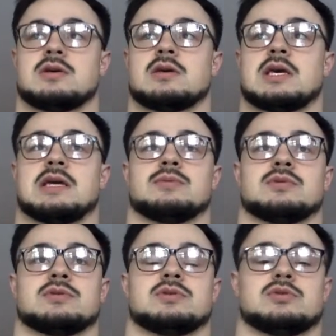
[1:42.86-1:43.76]

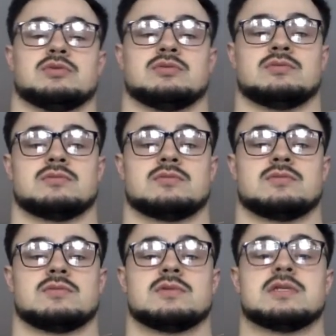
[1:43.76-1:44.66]
able to
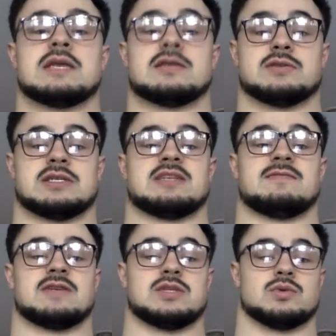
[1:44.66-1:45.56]
get those
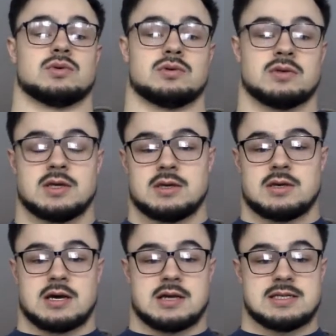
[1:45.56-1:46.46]
individual
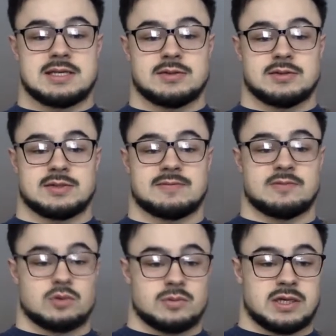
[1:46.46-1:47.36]
needles
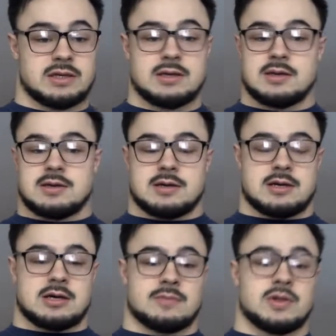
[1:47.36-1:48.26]
forming.
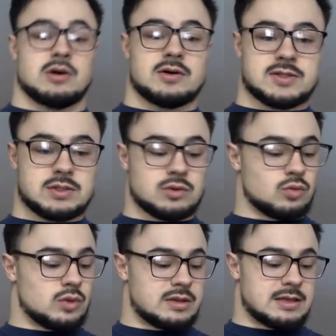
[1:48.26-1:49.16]
And also,
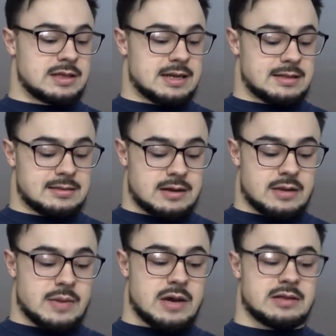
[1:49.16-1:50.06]
one thing that I thought
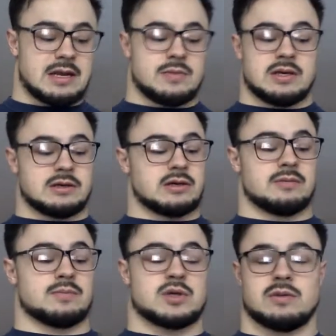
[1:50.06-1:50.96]
about that
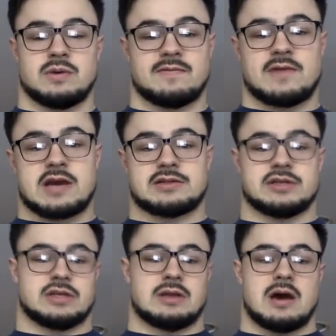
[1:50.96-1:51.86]
could be a factor,
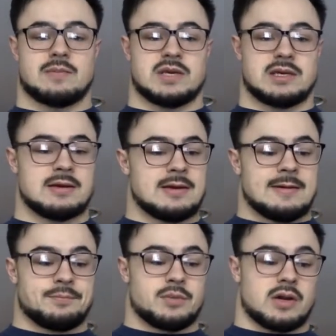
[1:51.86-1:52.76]
could not be,
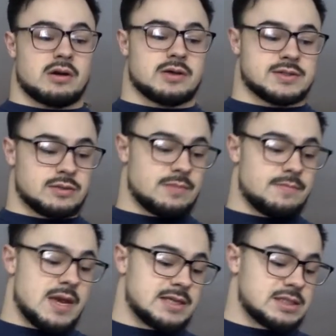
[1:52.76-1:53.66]
but also the
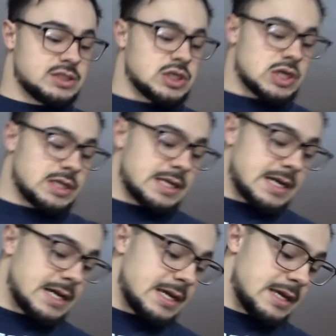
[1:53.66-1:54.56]
mason jar that
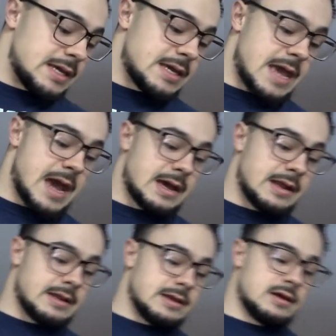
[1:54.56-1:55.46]
I
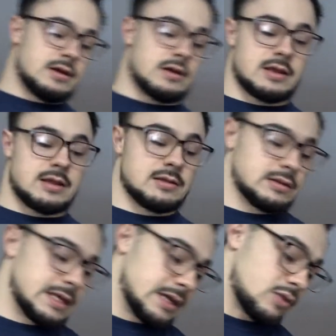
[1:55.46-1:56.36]
had
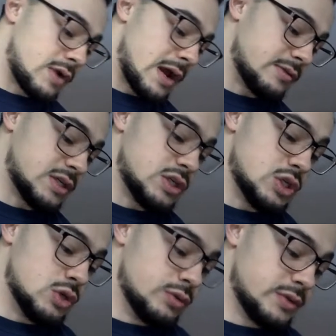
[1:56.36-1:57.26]
laying around to
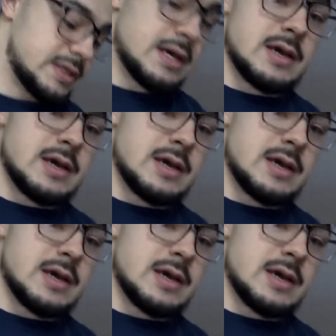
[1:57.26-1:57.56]
use,